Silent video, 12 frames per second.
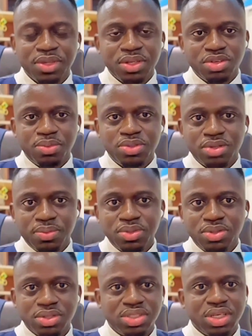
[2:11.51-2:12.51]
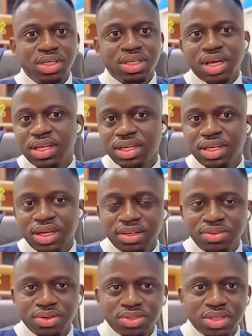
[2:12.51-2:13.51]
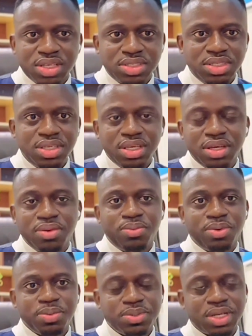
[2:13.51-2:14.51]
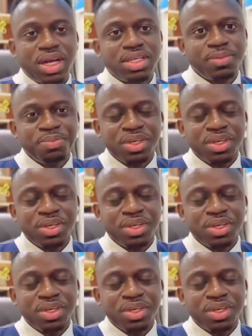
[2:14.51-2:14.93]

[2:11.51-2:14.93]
www.canada.ca website,